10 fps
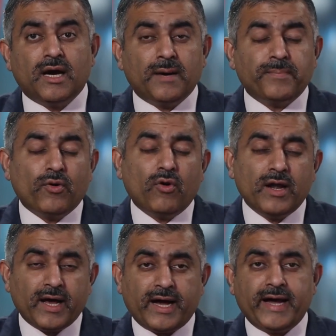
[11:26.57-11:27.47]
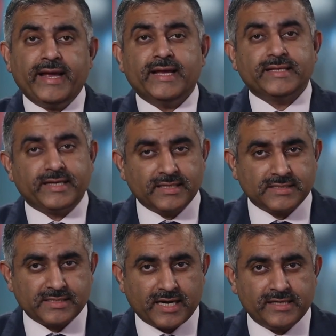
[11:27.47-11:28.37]
Uphold high ethical
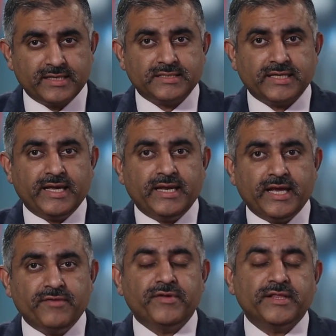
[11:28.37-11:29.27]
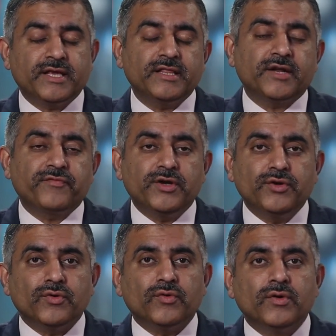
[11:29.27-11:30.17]
standards in everything that we
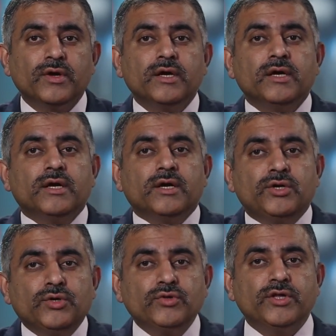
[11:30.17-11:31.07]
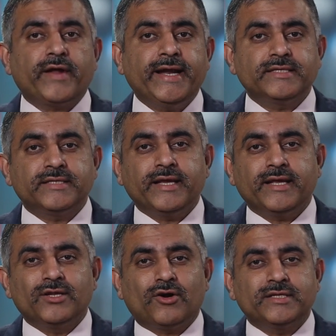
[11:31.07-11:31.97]
do. Do the right
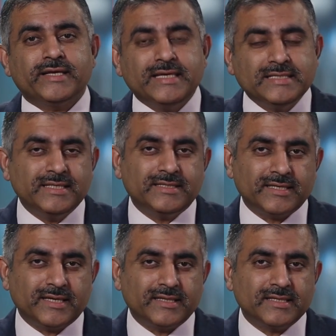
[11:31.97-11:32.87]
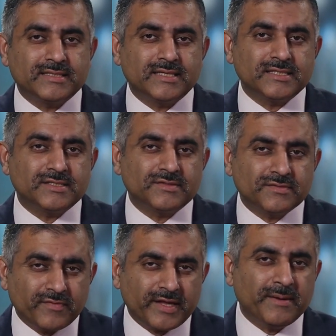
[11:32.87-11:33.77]
thing, not the easy thing. This
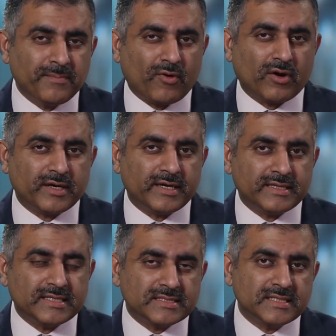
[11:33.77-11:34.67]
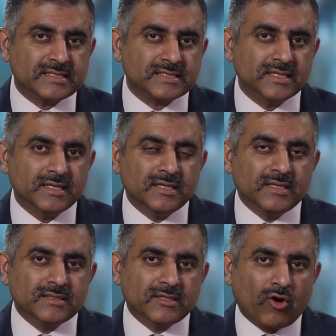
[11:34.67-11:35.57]
is very important, and this is
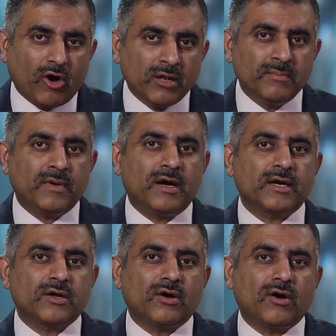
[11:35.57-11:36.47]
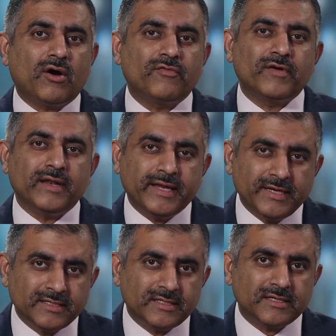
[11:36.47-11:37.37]
the hallmark of a
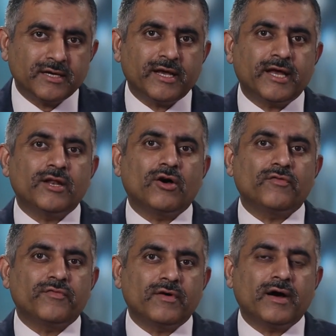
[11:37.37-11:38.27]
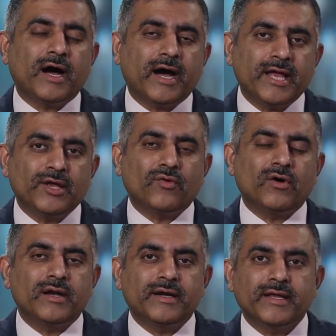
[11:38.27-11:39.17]
leader and of a high
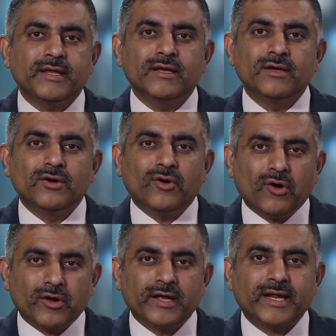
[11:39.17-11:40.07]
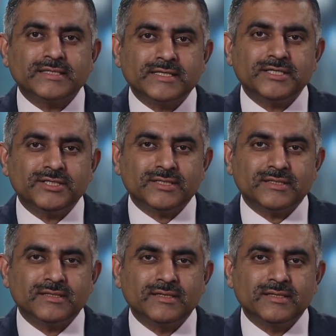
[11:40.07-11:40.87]
quality organization.